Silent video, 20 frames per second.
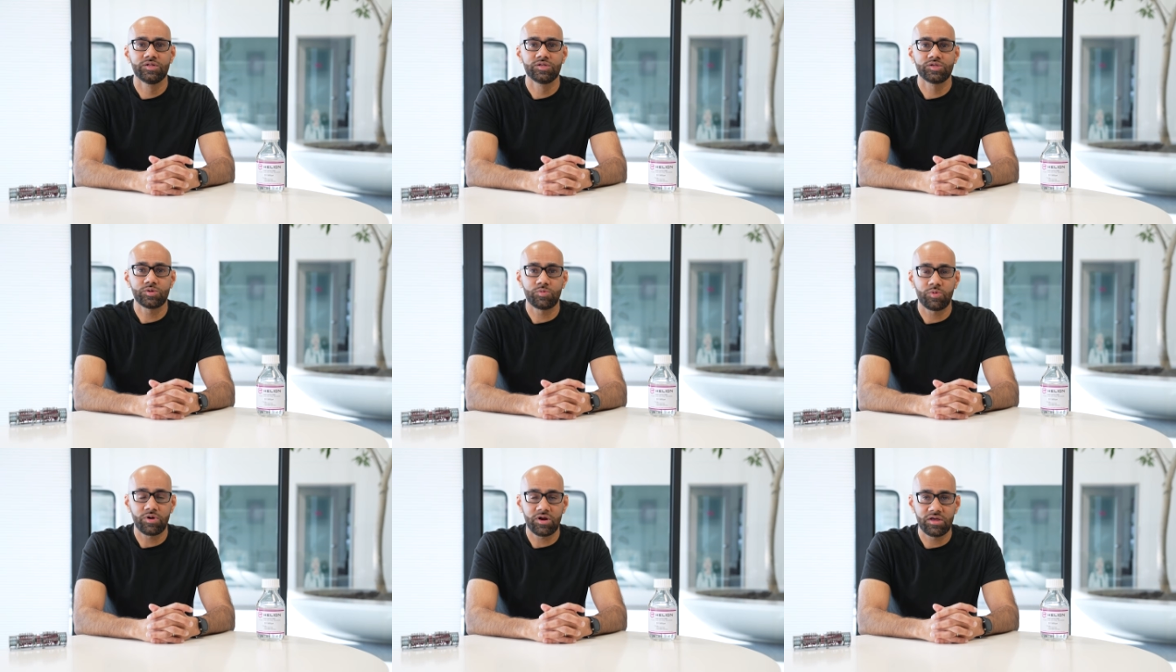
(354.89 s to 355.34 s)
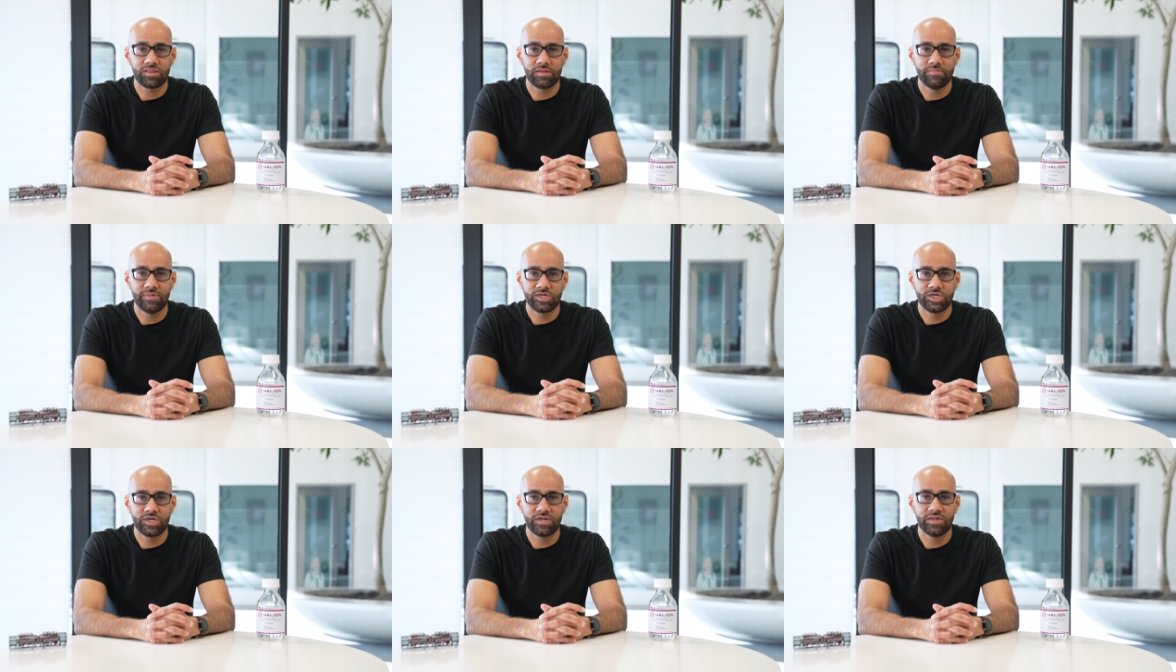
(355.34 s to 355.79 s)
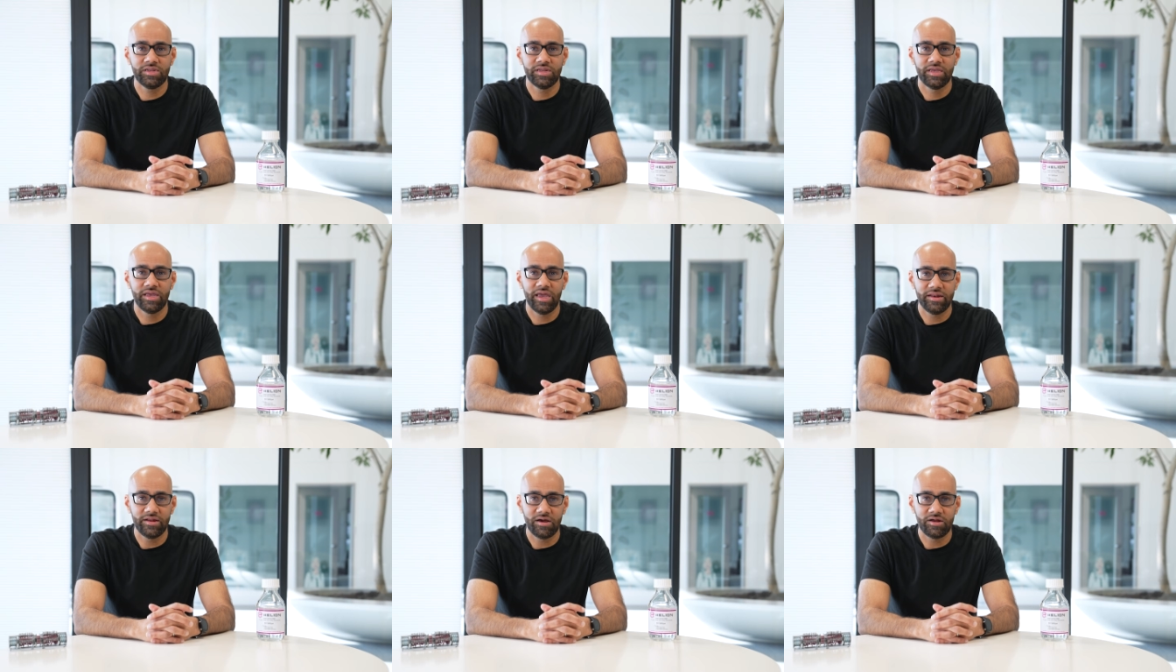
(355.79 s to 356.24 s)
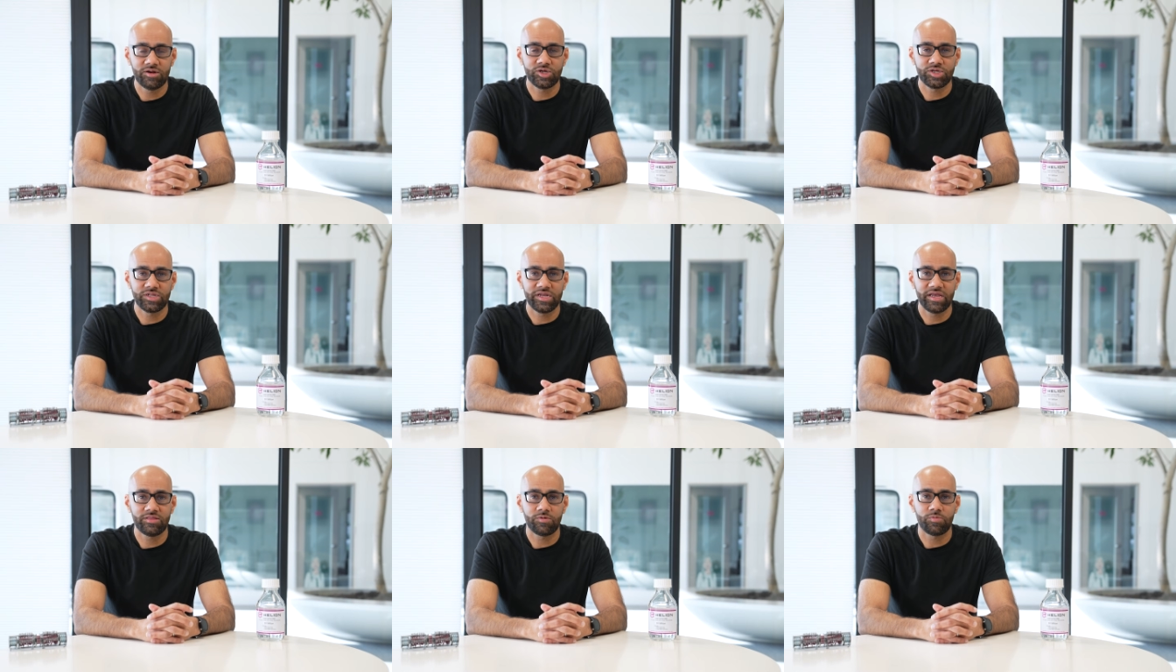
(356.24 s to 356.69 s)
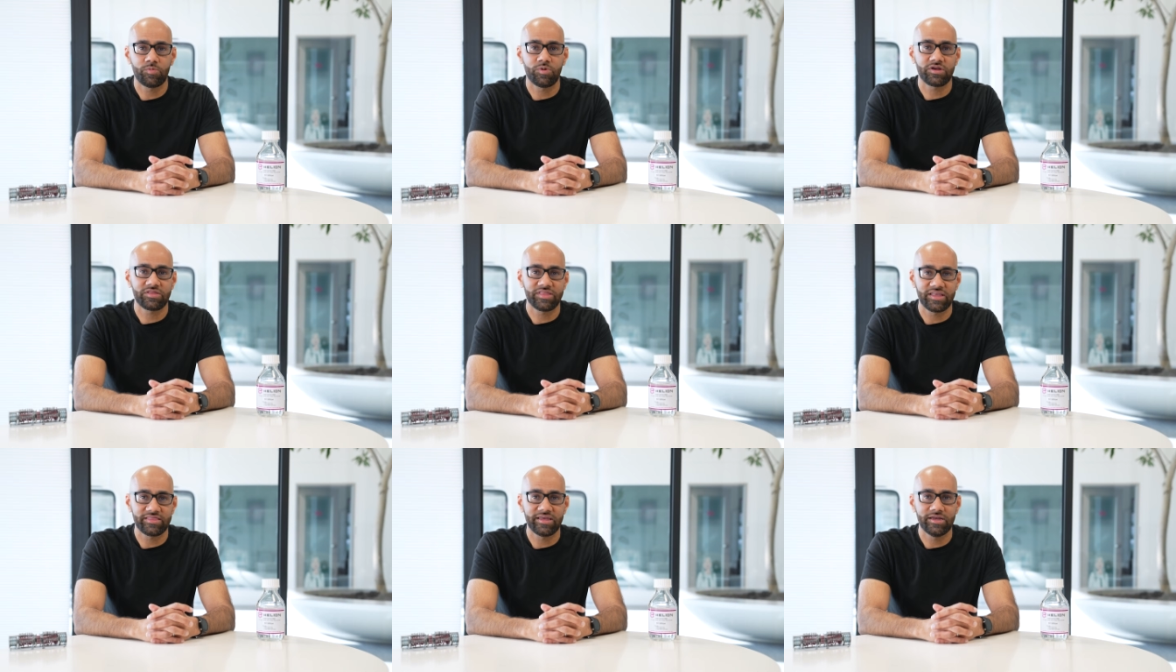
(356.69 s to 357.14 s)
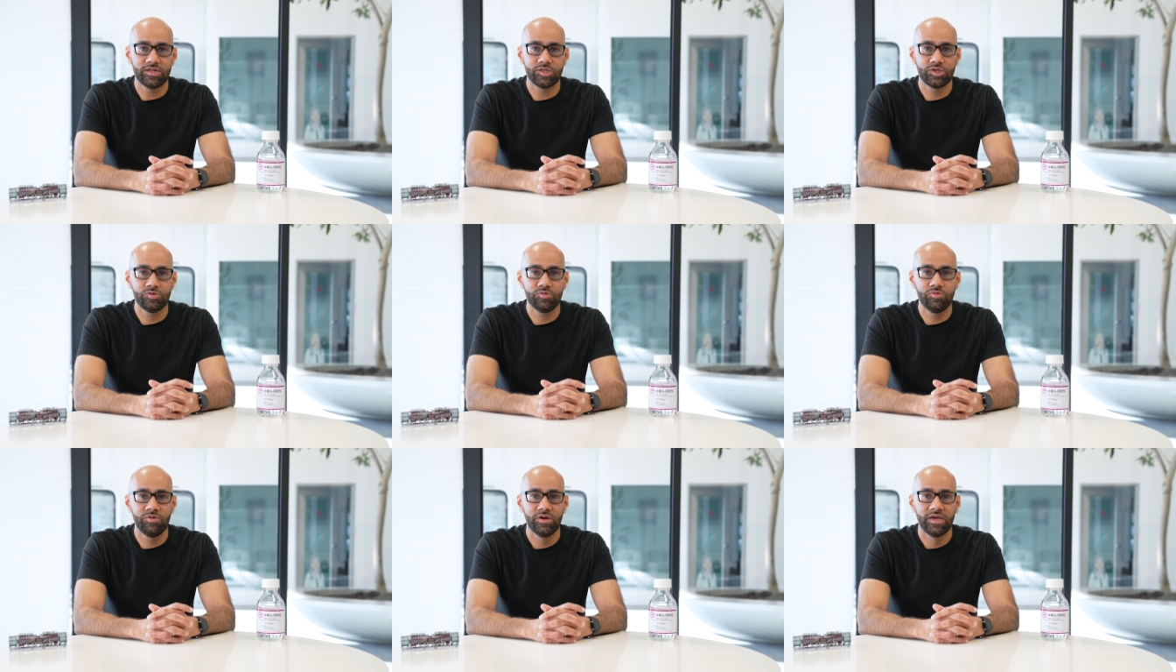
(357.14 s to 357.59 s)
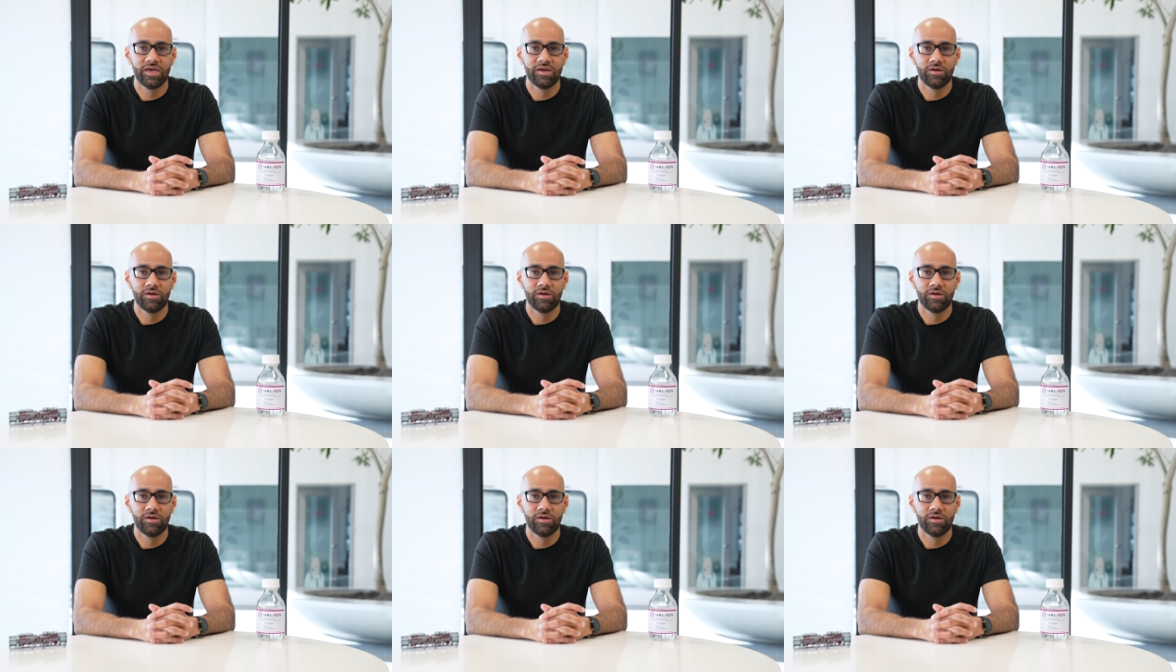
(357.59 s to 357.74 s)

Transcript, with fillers: to work on the mission and understand the work that they do